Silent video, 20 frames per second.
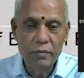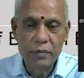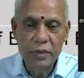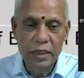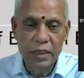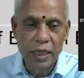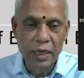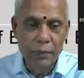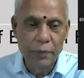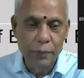
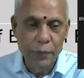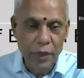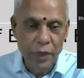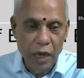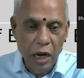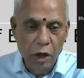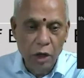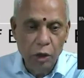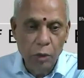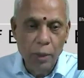Then
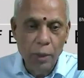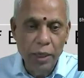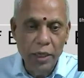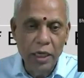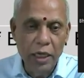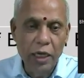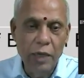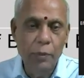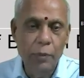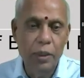B
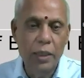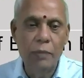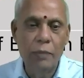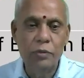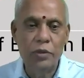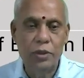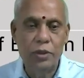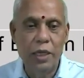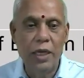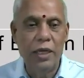automatically
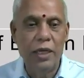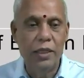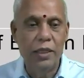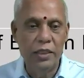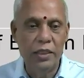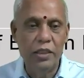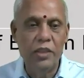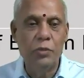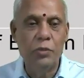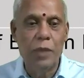becomes A.
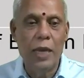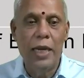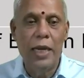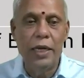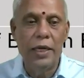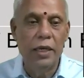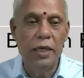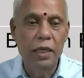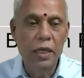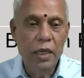This is
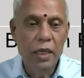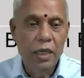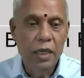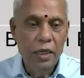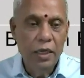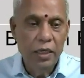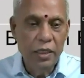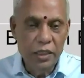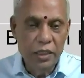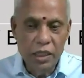valid.
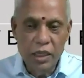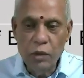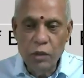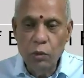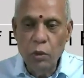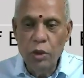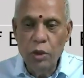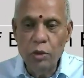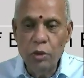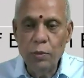Is
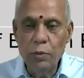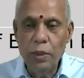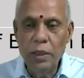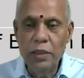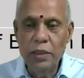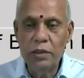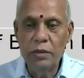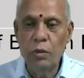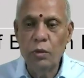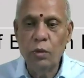equal to
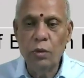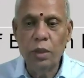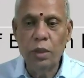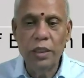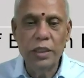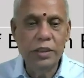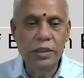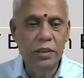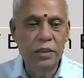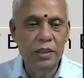means no
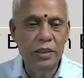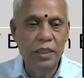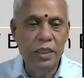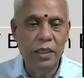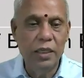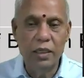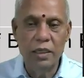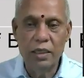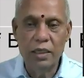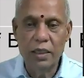conditions
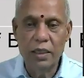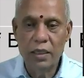here.